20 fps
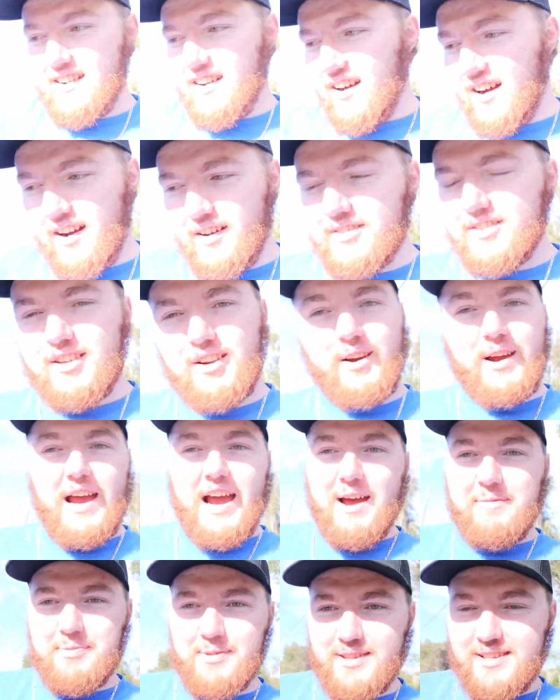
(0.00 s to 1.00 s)
Oh, I'm so
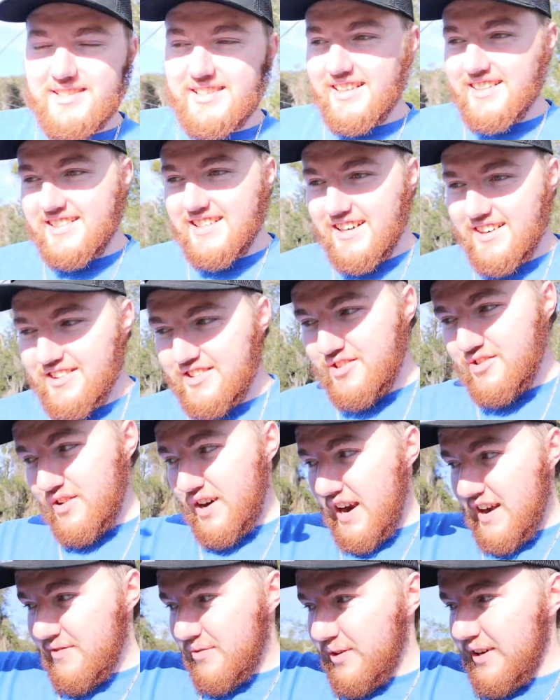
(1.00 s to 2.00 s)
happy this thing's out of the
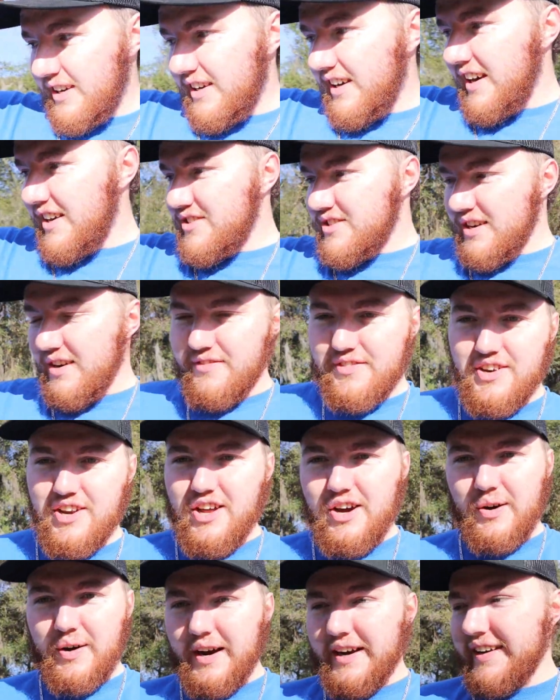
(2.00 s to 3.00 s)
driveway, guys. You have
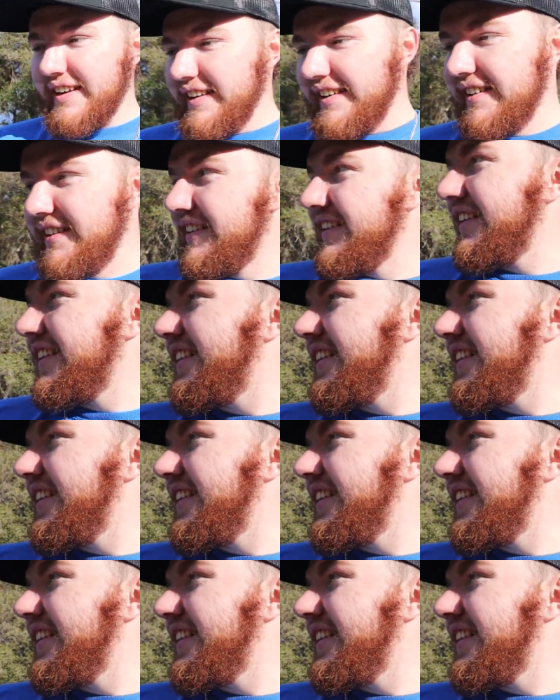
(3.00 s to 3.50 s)
no idea.